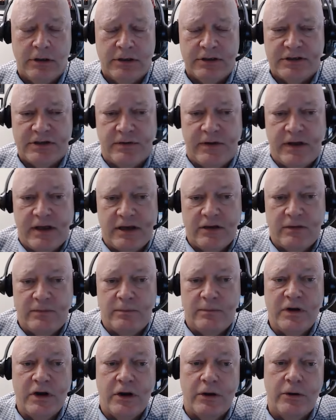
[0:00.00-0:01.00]
so that you
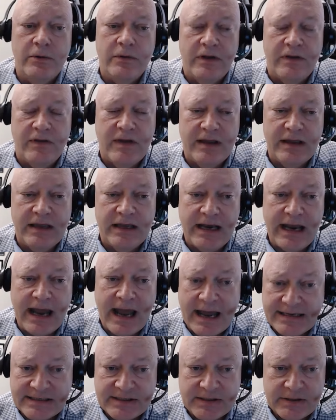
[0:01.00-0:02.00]
know that they get
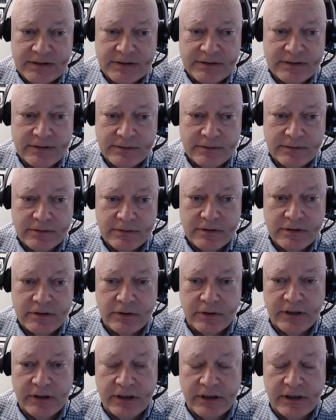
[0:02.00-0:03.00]
asked
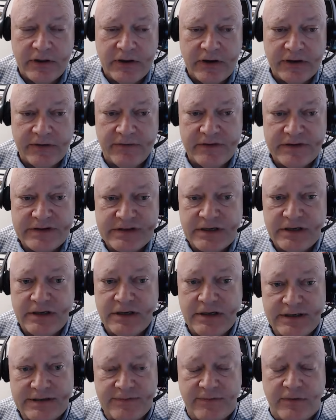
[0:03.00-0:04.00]
during a clinic visit
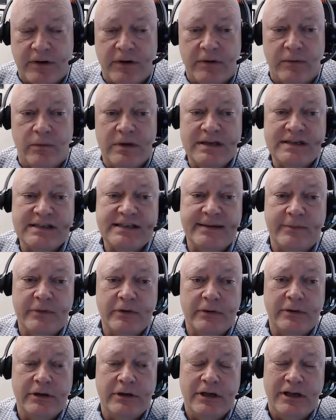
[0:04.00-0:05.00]
is very
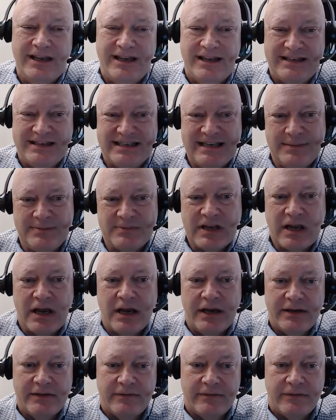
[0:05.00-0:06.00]
reasonable. It seems
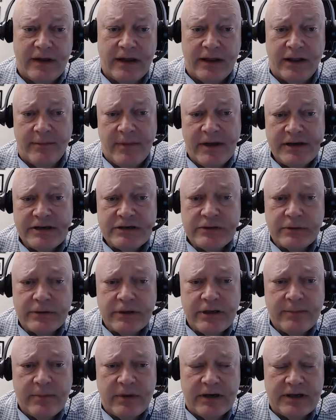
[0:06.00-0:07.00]
kind of
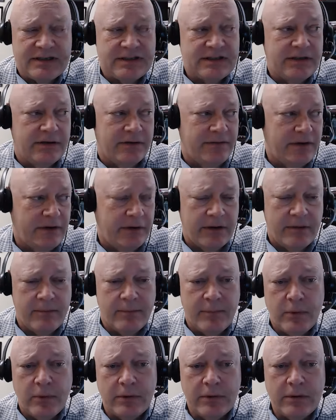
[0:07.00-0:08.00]
elementary, but it's still very
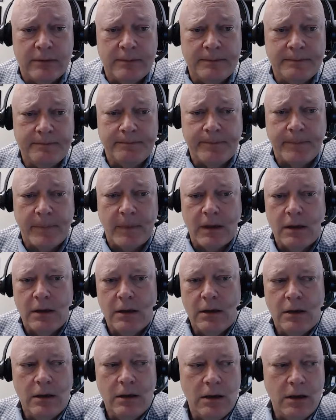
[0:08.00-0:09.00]
important.
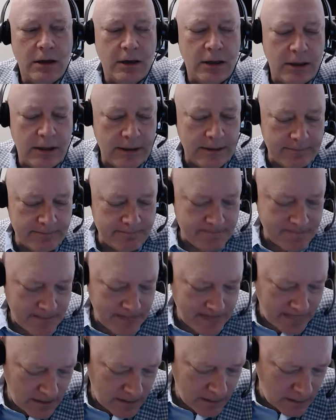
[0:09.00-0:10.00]
I
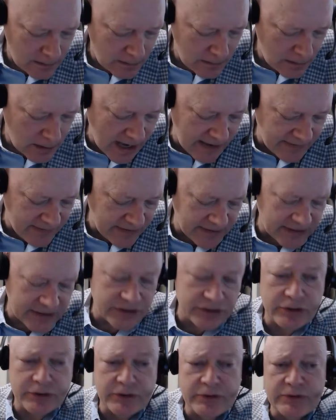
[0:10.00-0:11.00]
think a
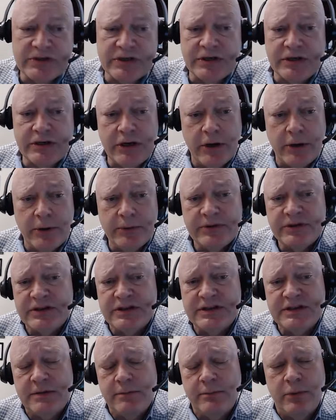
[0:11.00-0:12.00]
do's and don'ts
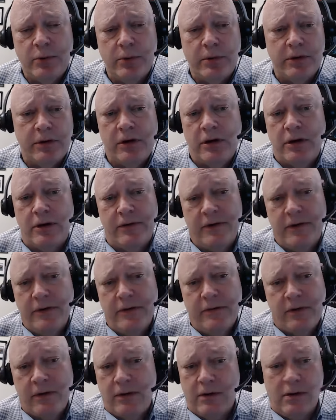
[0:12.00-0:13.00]
is important, although
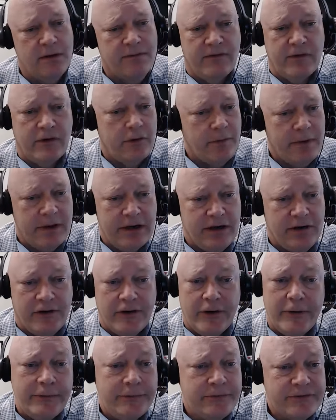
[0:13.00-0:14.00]
there aren't very many
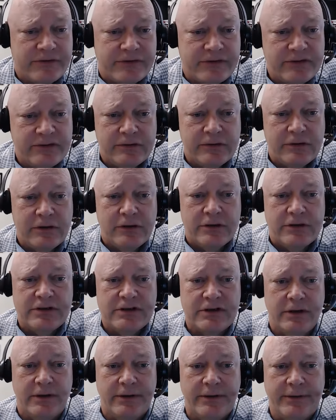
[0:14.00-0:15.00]
don'ts.
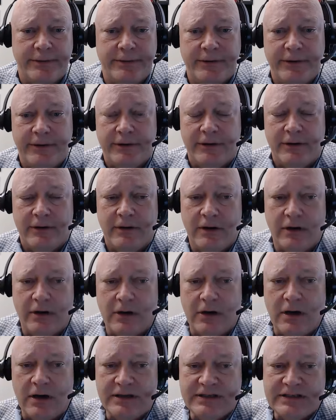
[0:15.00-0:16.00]
So there
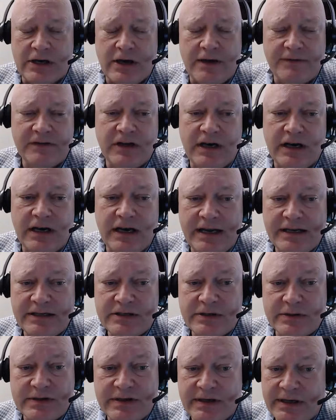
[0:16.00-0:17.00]
is often an
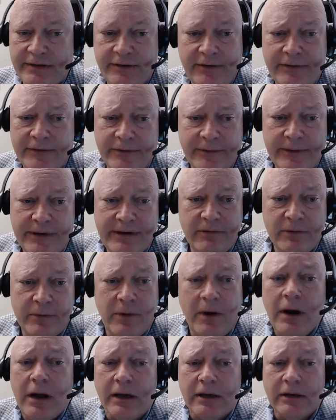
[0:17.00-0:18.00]
answer saying you can do whatever you
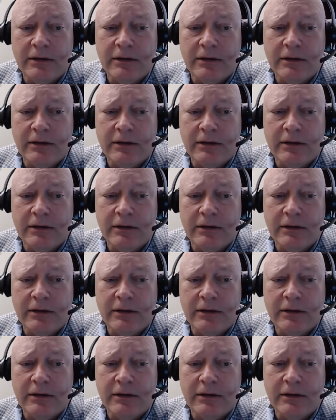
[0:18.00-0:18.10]
want,